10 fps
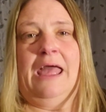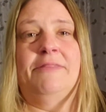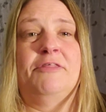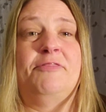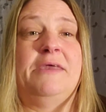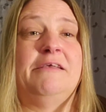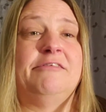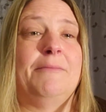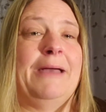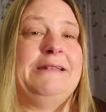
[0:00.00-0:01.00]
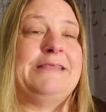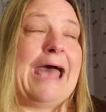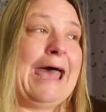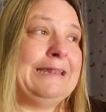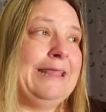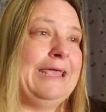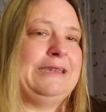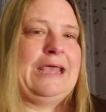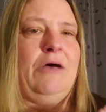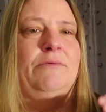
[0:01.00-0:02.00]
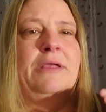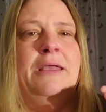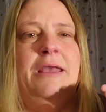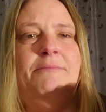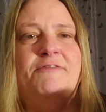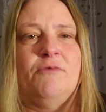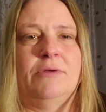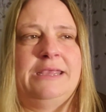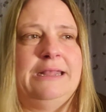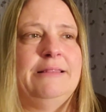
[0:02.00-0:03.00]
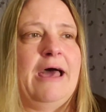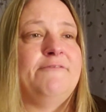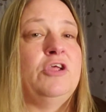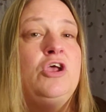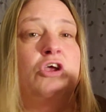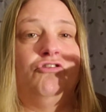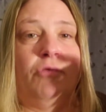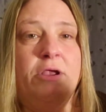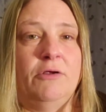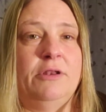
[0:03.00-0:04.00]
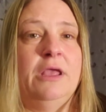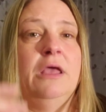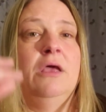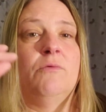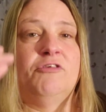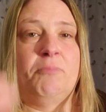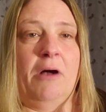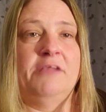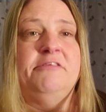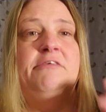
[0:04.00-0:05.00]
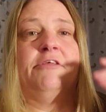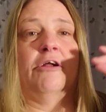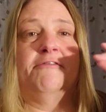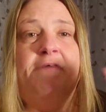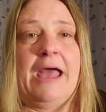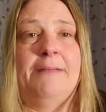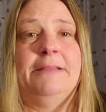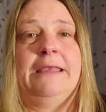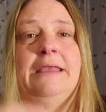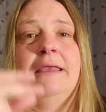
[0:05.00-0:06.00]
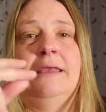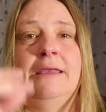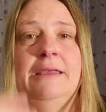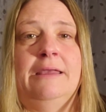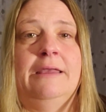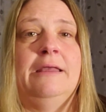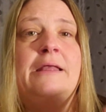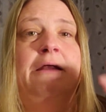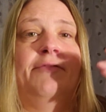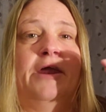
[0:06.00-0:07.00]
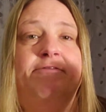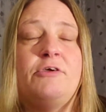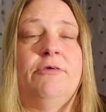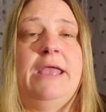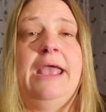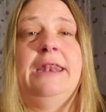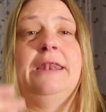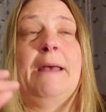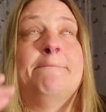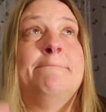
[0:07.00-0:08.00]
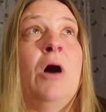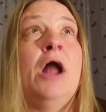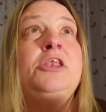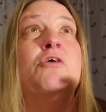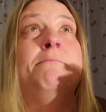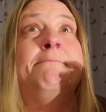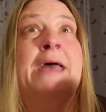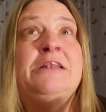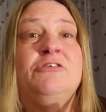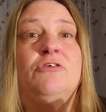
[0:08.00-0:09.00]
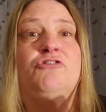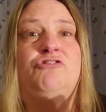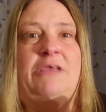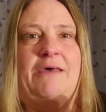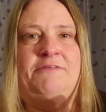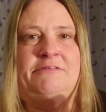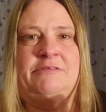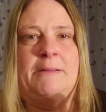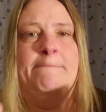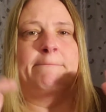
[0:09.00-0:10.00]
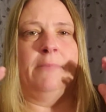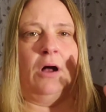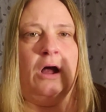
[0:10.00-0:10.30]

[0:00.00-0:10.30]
And the things that my dad laid down before he left triggered responses in our family that have created monumental shifts in